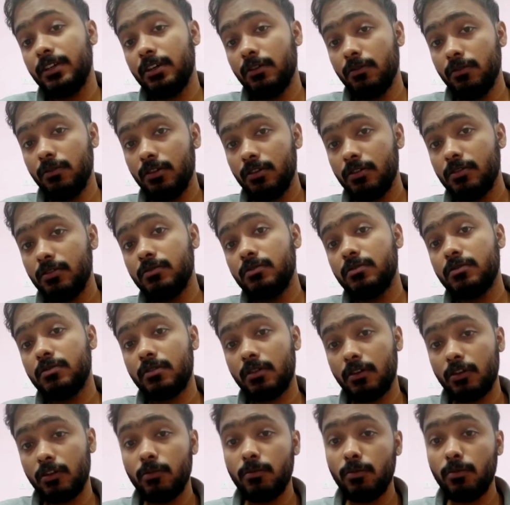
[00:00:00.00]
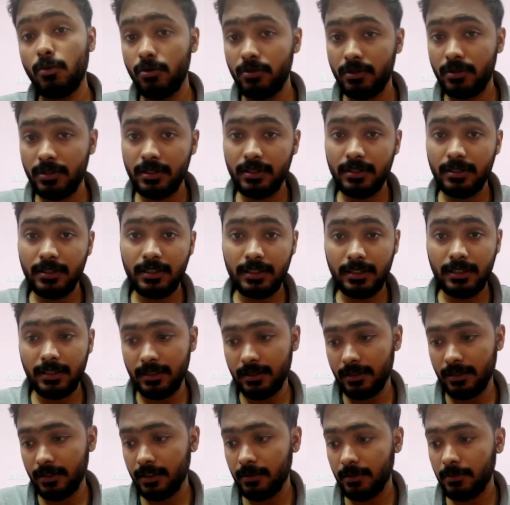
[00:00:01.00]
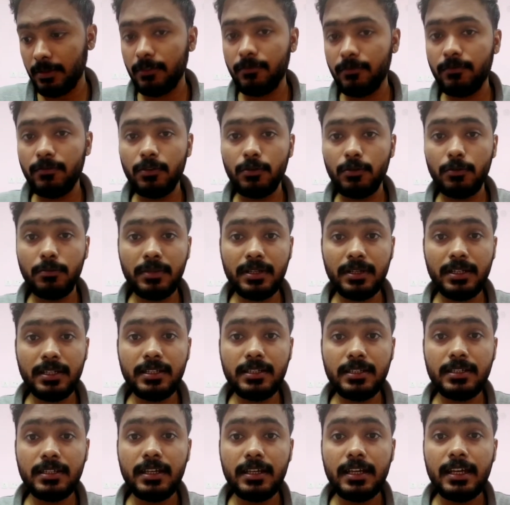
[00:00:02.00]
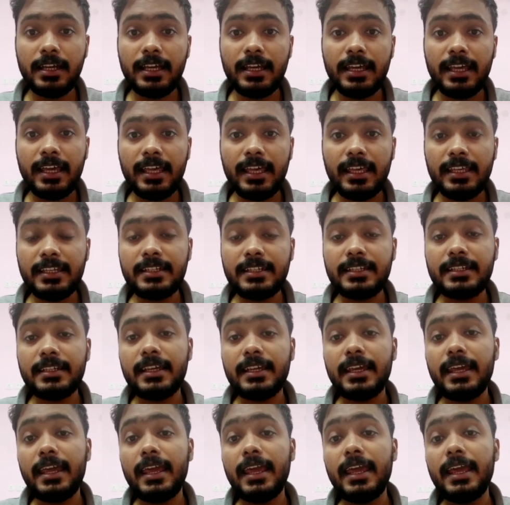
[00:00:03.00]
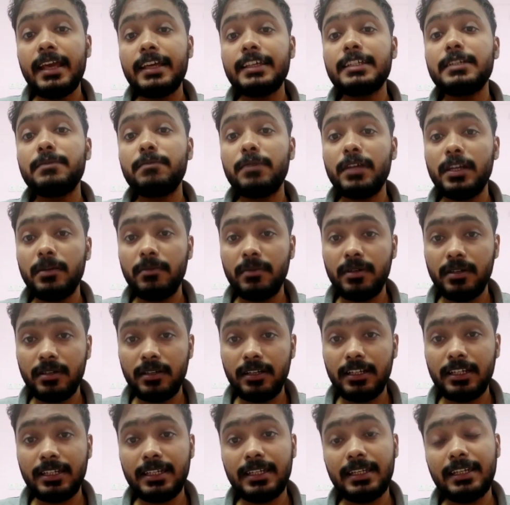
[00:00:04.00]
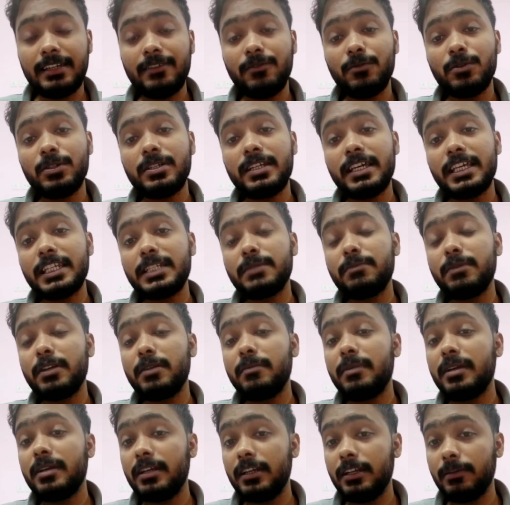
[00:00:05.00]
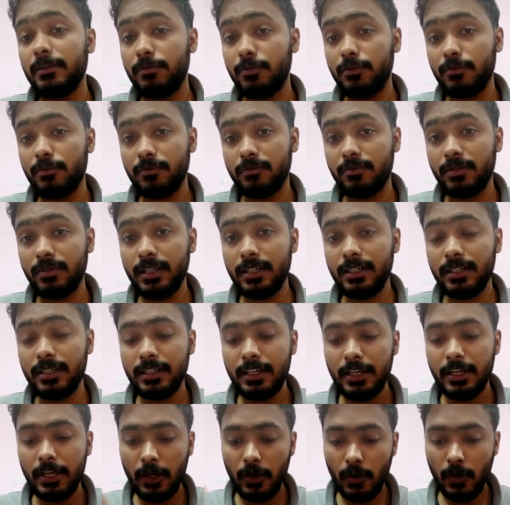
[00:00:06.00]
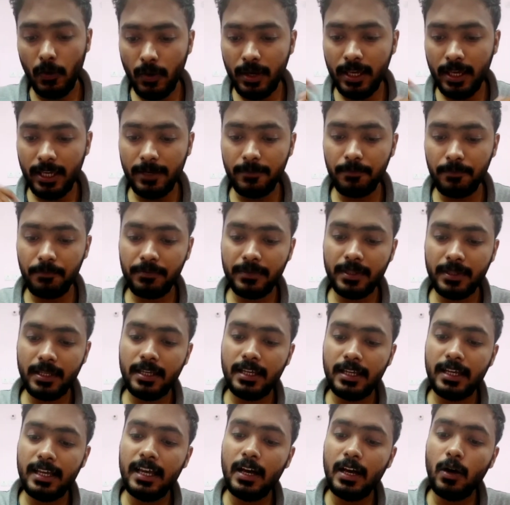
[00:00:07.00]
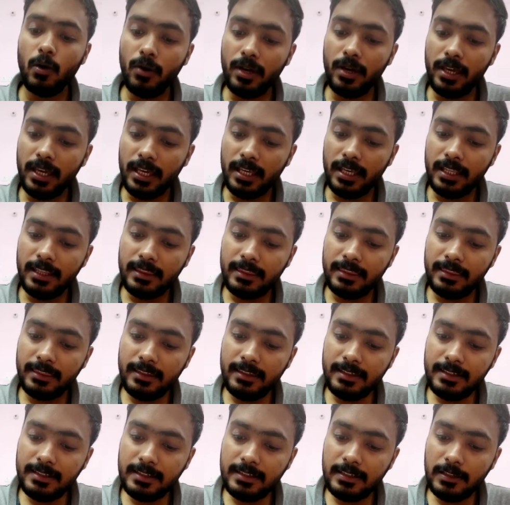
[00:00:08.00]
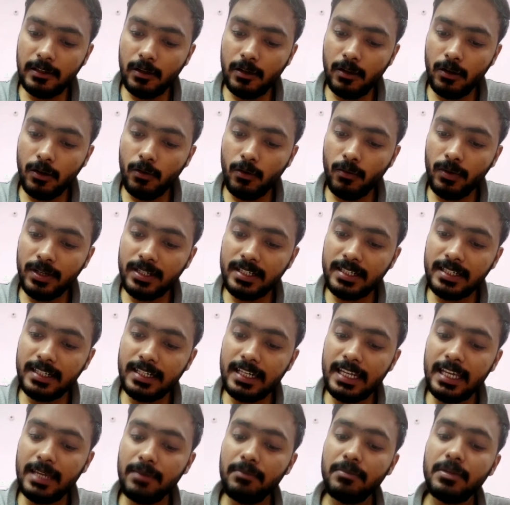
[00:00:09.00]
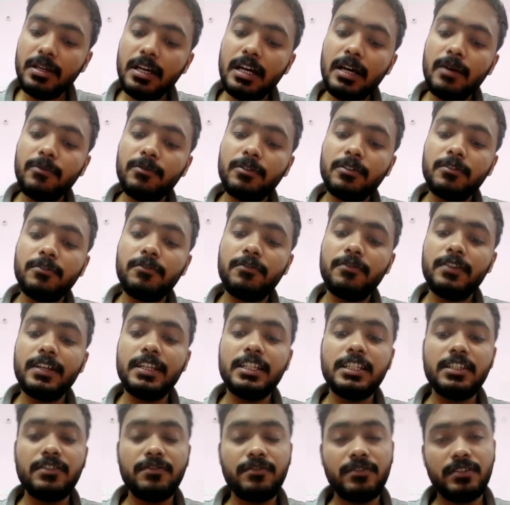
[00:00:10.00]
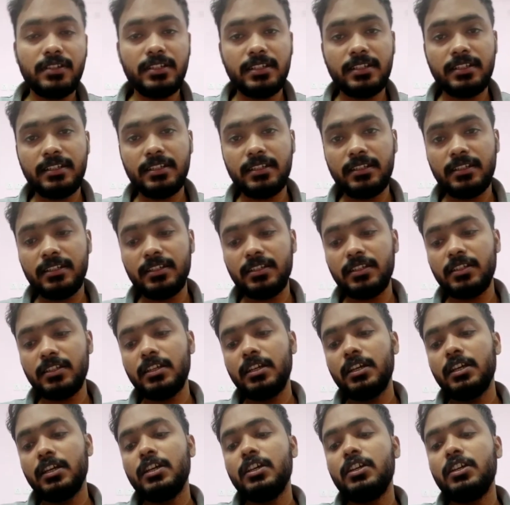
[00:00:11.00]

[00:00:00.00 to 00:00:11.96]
we are going to talk about in the coming few minutes is experimental. It was experimentally proved, right? Okay, this law was named after French physicist